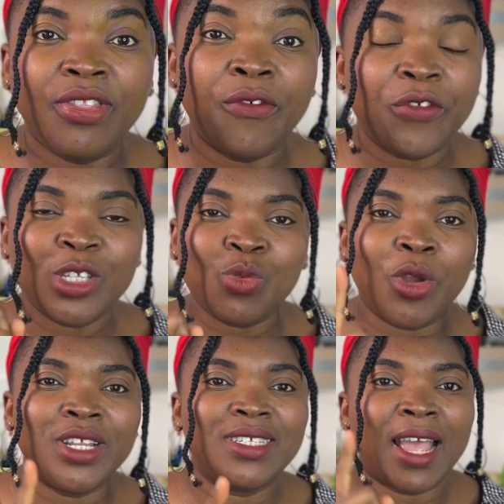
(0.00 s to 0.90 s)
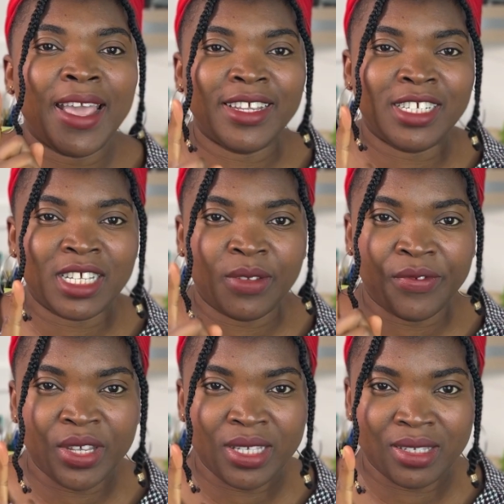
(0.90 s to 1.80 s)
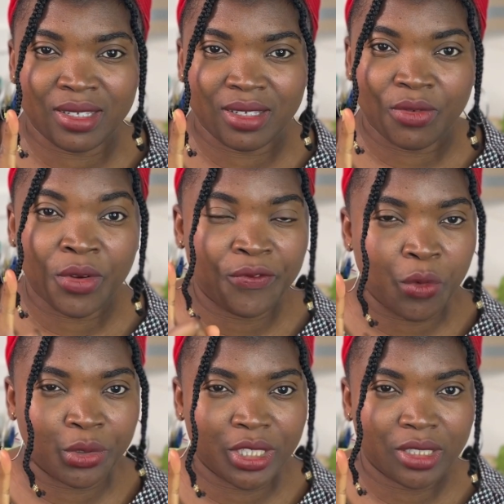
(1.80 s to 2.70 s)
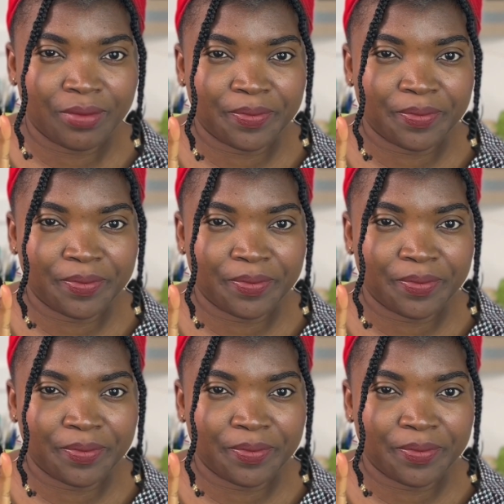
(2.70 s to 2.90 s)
The first one is I H S fees refund.